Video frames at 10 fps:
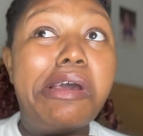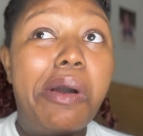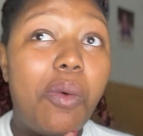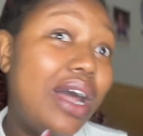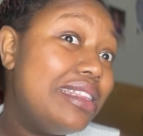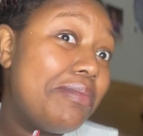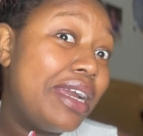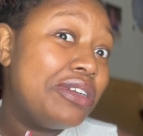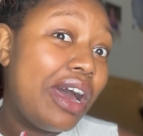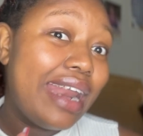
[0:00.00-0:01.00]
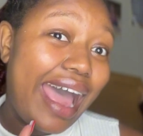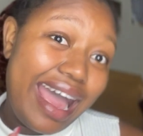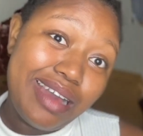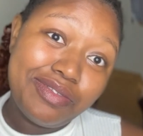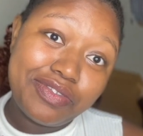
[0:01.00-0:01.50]
one, they might not
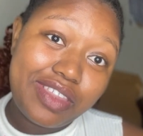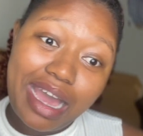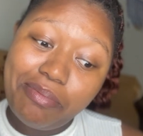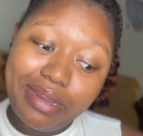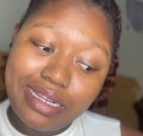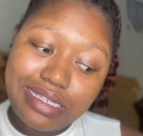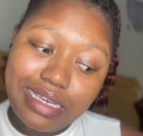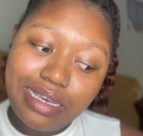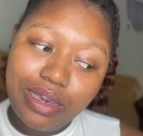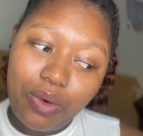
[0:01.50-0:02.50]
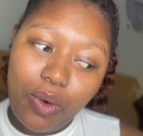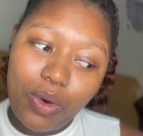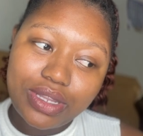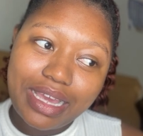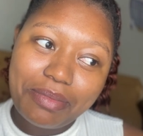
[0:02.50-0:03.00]
have the ability,
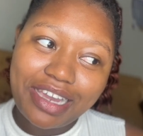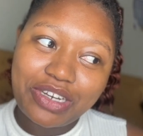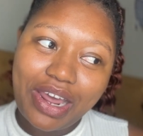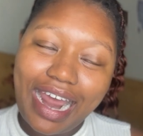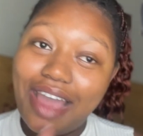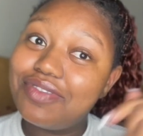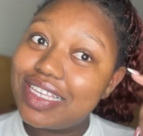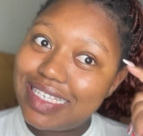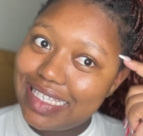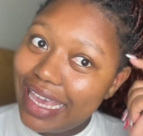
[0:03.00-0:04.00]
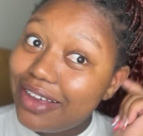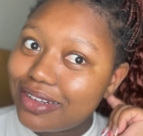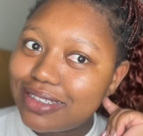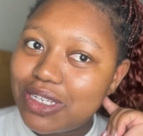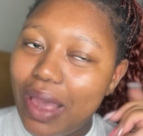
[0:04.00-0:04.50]
or they might not have the
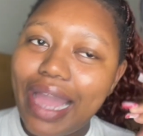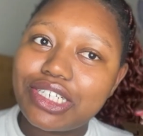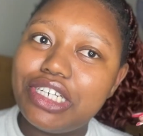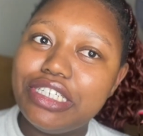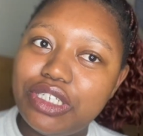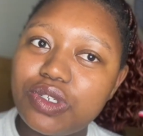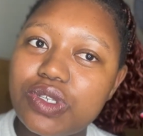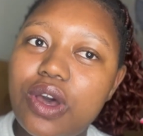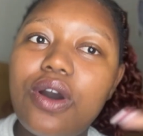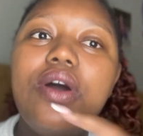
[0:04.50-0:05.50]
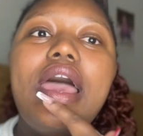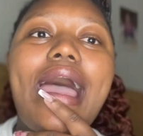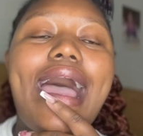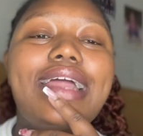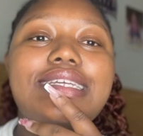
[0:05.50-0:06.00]
skill to actually do so,
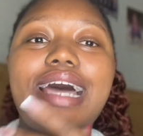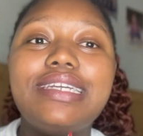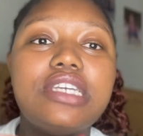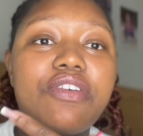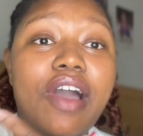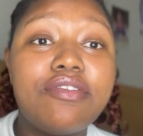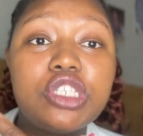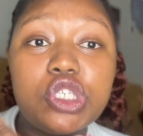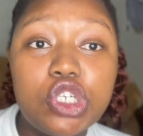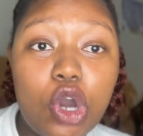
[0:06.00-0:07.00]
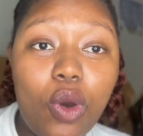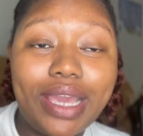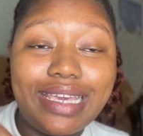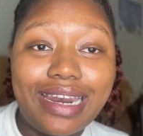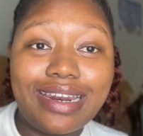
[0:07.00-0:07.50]
and the idea of having to go
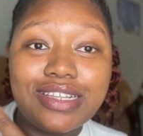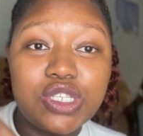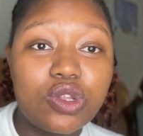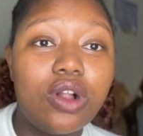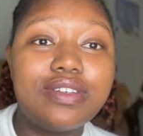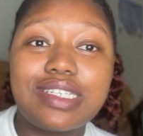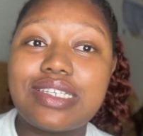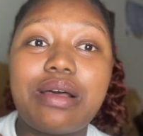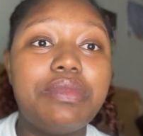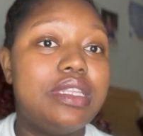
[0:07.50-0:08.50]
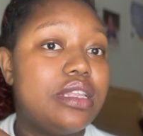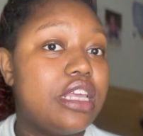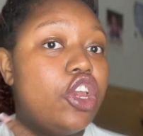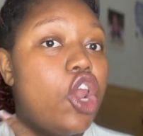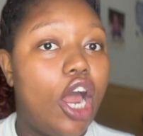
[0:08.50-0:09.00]
and get it installed is just something that
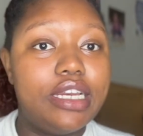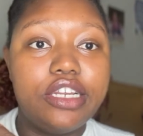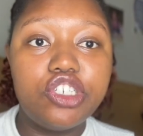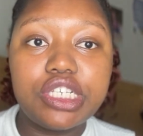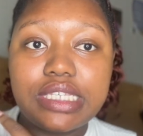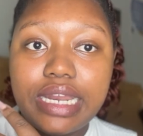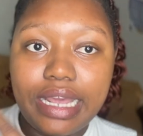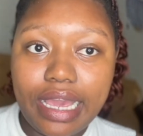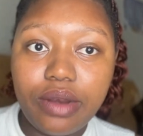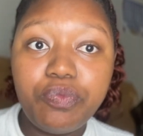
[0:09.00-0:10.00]
they're not interested in,